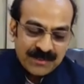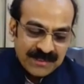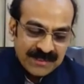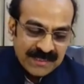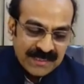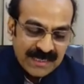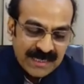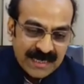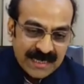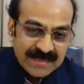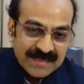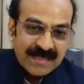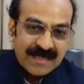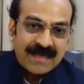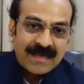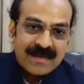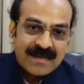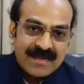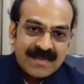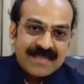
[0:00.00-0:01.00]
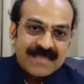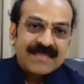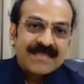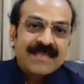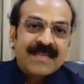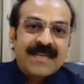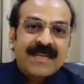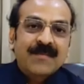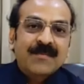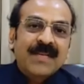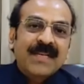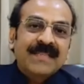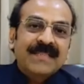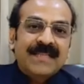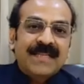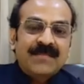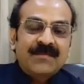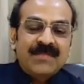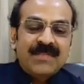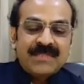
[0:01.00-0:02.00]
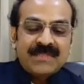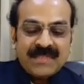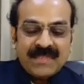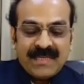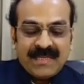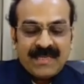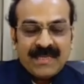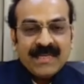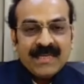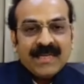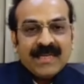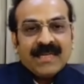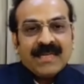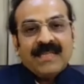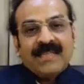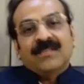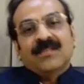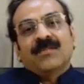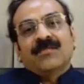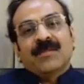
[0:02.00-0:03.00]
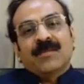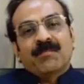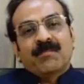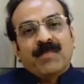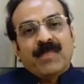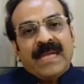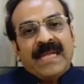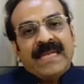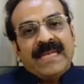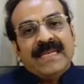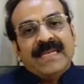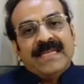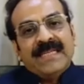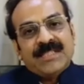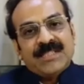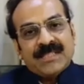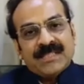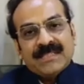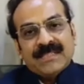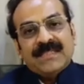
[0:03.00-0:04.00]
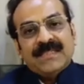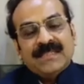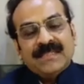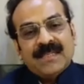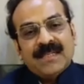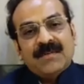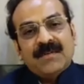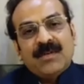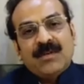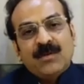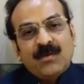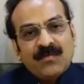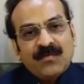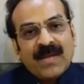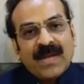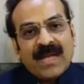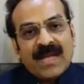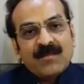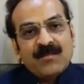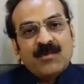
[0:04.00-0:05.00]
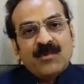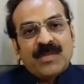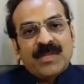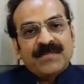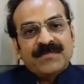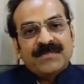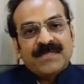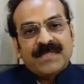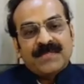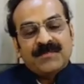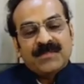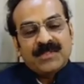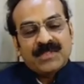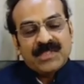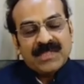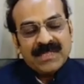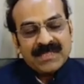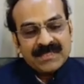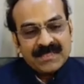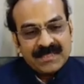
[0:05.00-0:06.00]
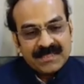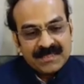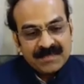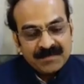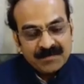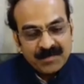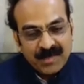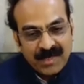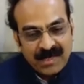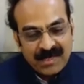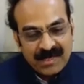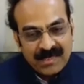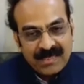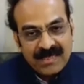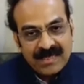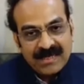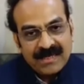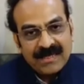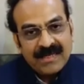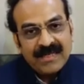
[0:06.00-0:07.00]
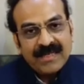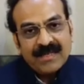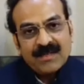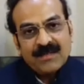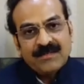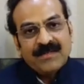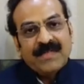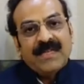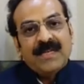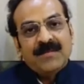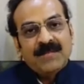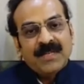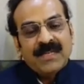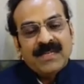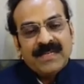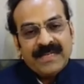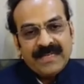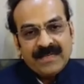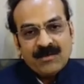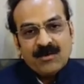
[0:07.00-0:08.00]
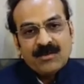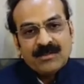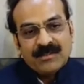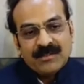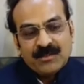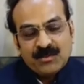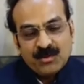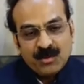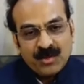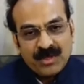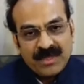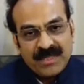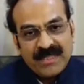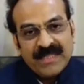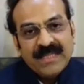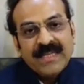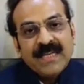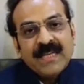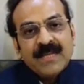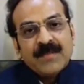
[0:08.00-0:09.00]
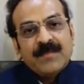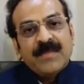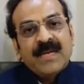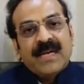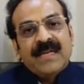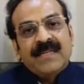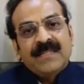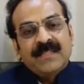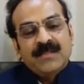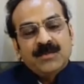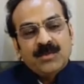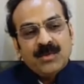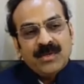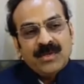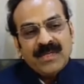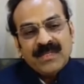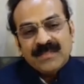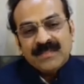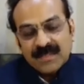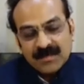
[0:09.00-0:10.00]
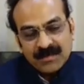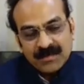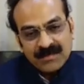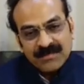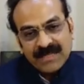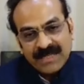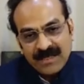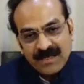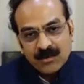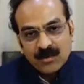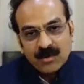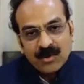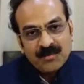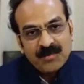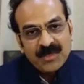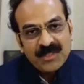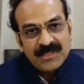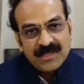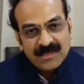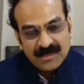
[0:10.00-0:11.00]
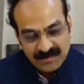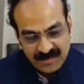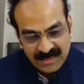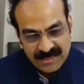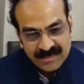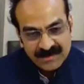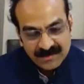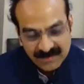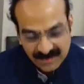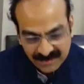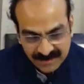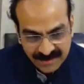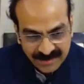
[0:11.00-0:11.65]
And the earliest enameling that we see is of a plain nature. There were no flower motifs. It was just a simple clear layer of enamel laid on the jewelry, behind the jewelry. And some of the very old pieces, we can see that